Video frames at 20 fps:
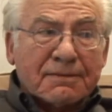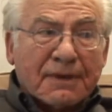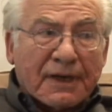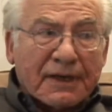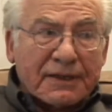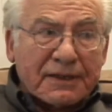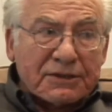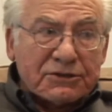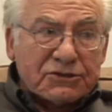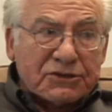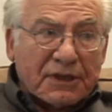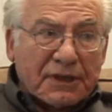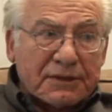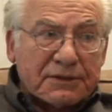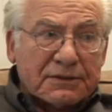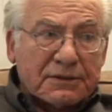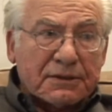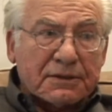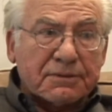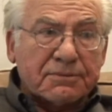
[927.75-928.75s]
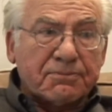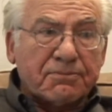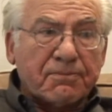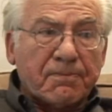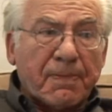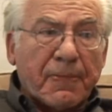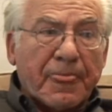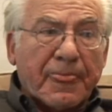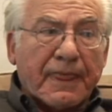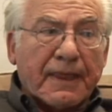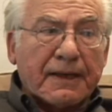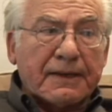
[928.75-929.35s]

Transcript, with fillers: my agenda. No.